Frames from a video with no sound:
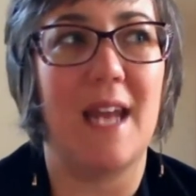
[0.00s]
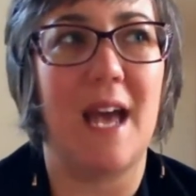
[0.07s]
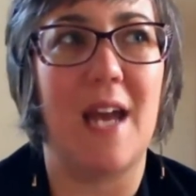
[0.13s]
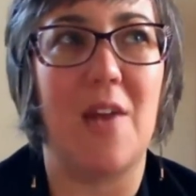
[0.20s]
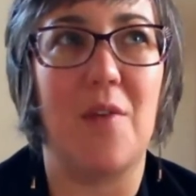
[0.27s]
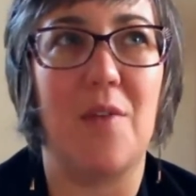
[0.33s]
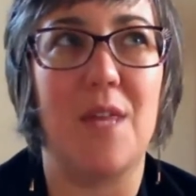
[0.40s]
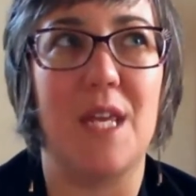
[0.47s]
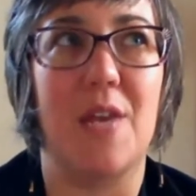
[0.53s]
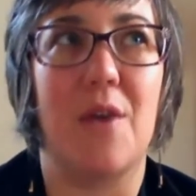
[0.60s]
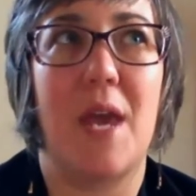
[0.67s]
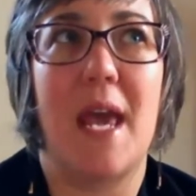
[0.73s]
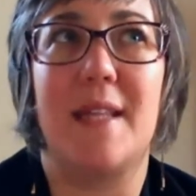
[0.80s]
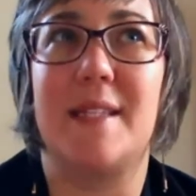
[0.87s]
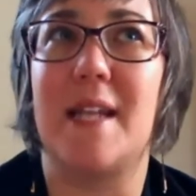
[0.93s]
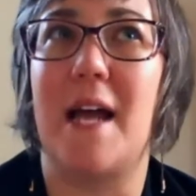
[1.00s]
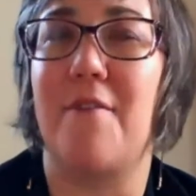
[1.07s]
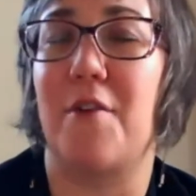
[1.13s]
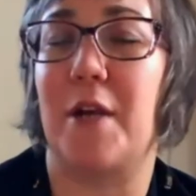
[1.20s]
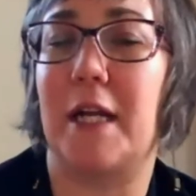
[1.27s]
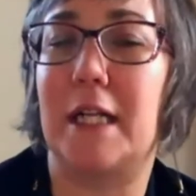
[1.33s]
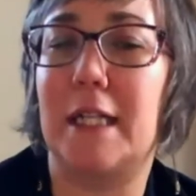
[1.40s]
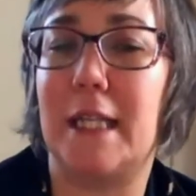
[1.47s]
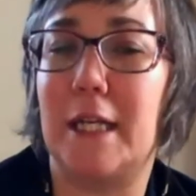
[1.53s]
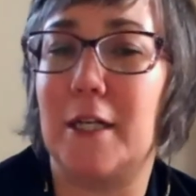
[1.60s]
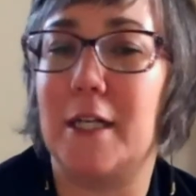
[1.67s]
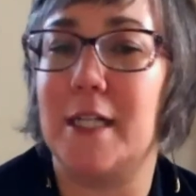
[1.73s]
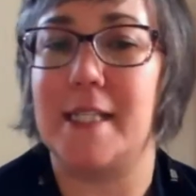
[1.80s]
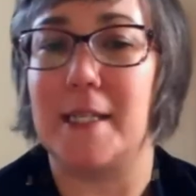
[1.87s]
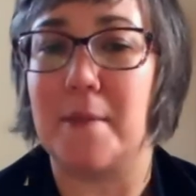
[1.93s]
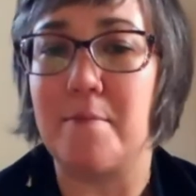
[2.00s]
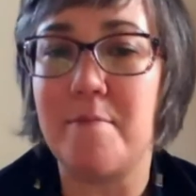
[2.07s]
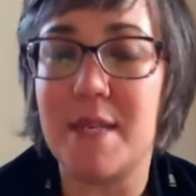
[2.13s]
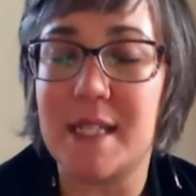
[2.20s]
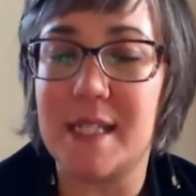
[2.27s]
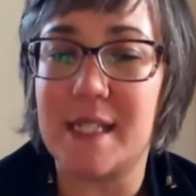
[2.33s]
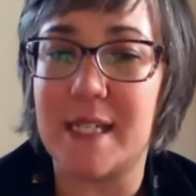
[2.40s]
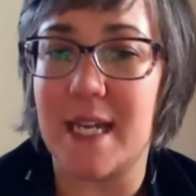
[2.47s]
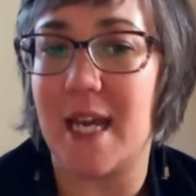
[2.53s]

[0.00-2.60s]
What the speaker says: I don't think you can. It's not very clear. It's a little misty,